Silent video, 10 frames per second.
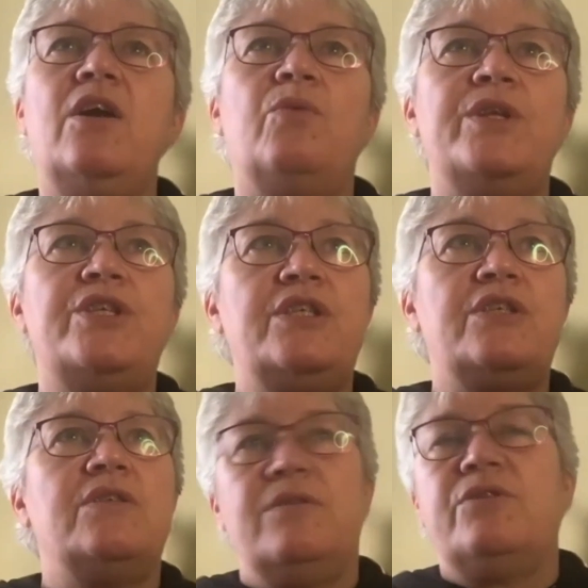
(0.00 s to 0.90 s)
her when
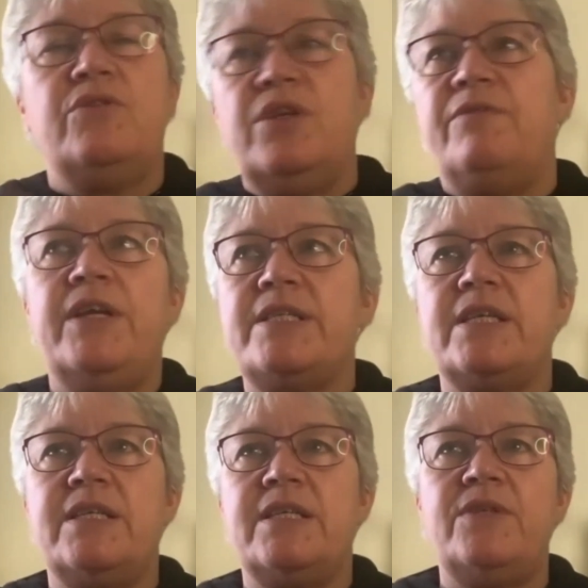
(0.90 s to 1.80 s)
she's doing her various
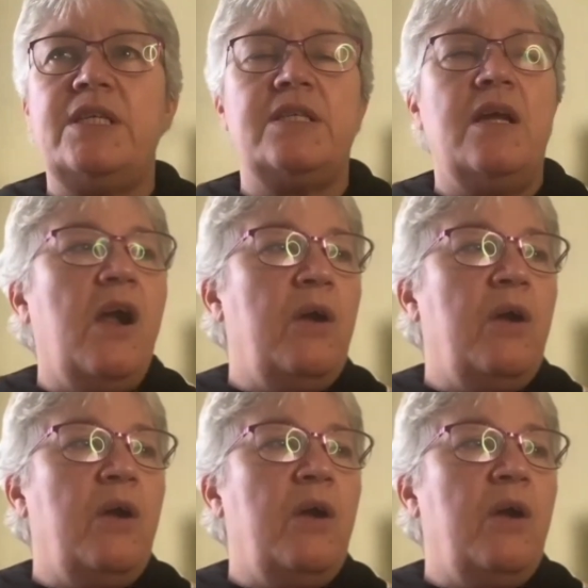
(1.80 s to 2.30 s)
activities